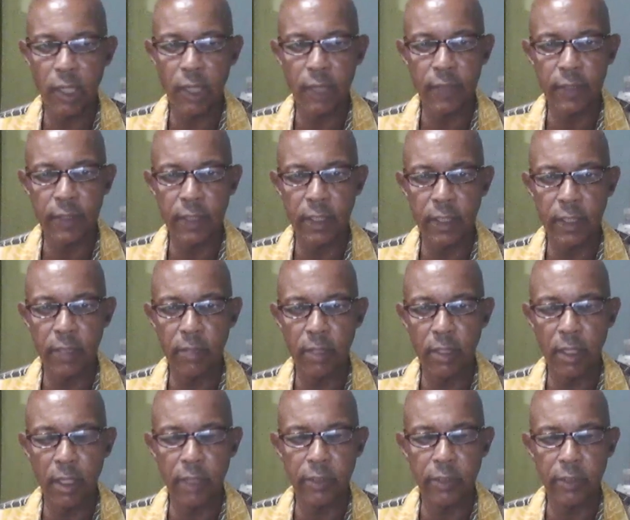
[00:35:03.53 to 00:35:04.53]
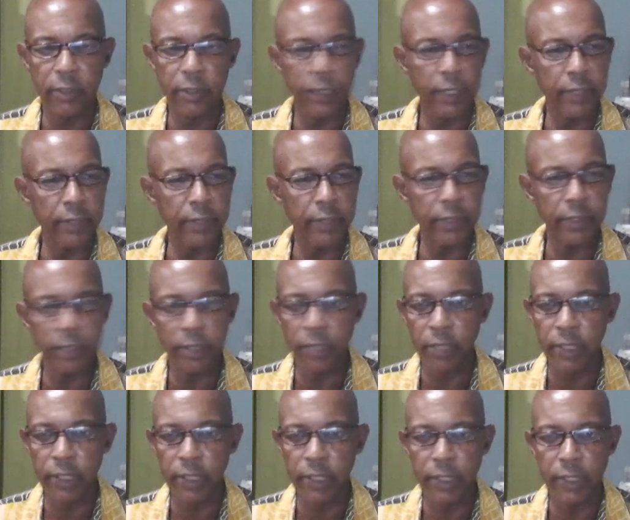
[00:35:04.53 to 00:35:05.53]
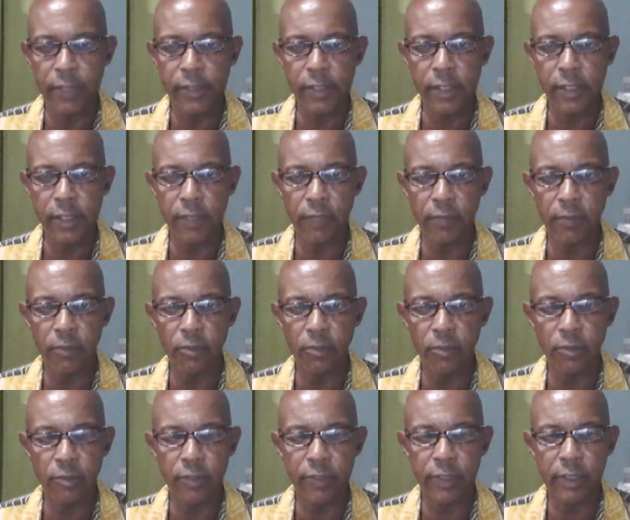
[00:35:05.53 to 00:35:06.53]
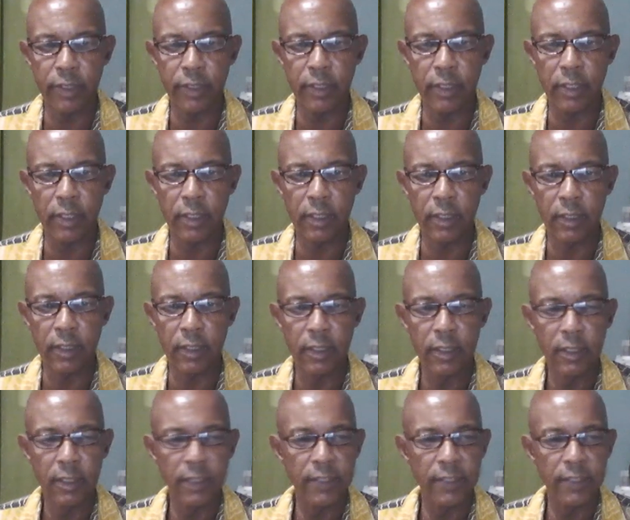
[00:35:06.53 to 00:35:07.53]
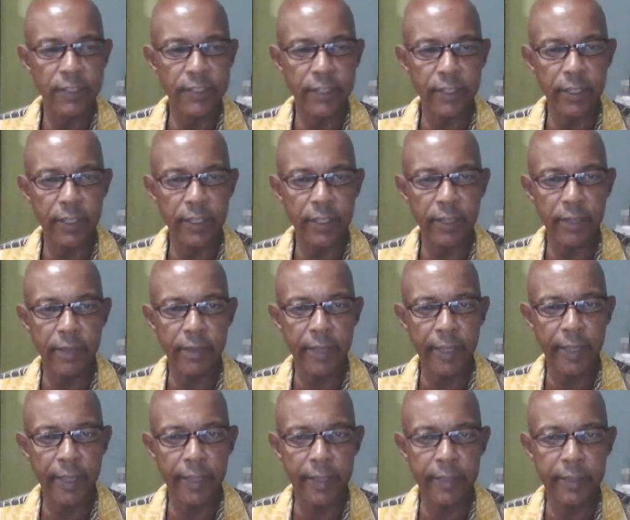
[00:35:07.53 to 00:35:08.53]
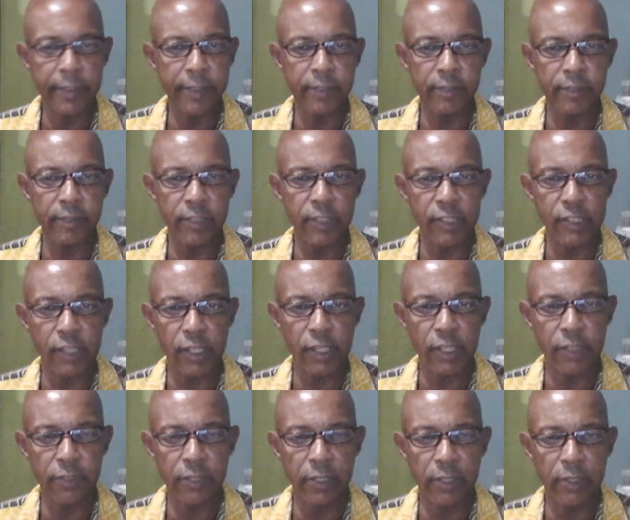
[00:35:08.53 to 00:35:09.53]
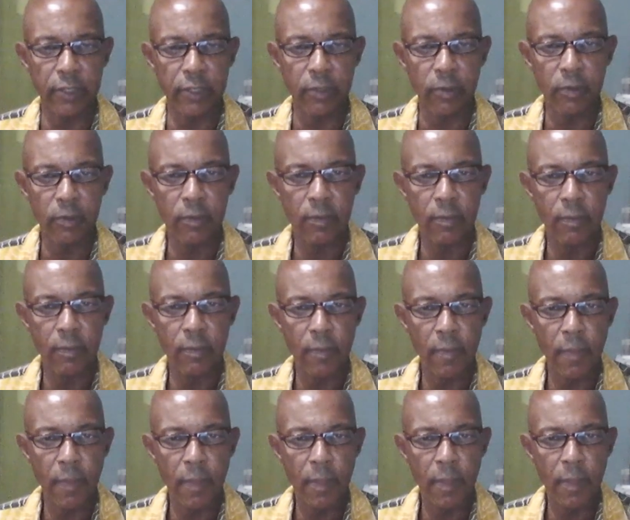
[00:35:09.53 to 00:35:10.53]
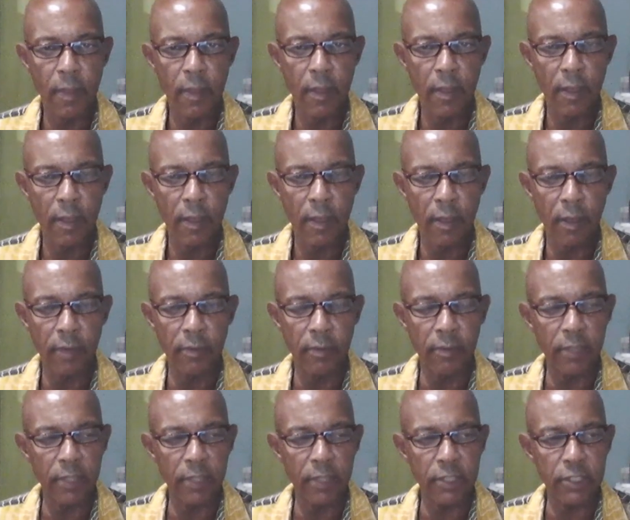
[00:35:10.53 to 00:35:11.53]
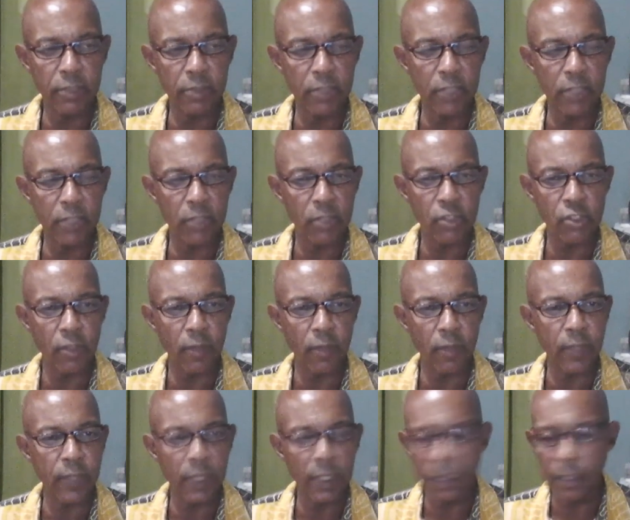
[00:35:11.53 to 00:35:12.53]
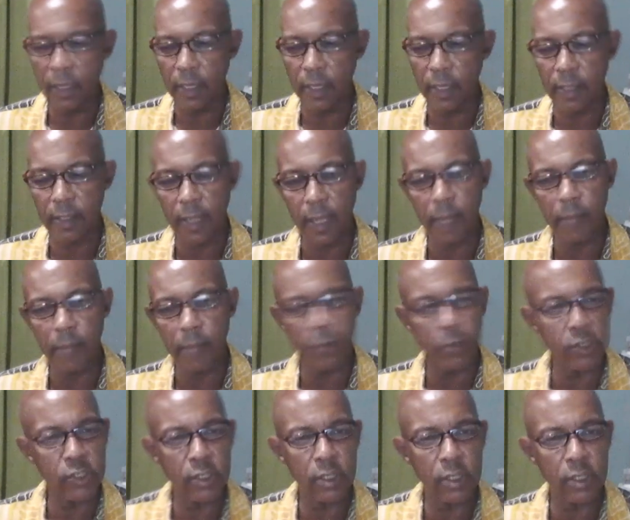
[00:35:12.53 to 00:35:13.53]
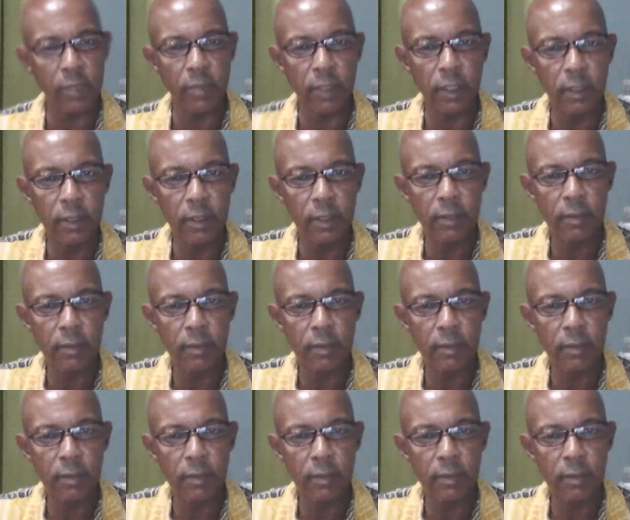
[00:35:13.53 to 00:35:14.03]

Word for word: off the table. And you're not hearing anybody getting sick from COVID. Uh, you're not hearing anything of that sort right now, which which was something that uh, puzzled me.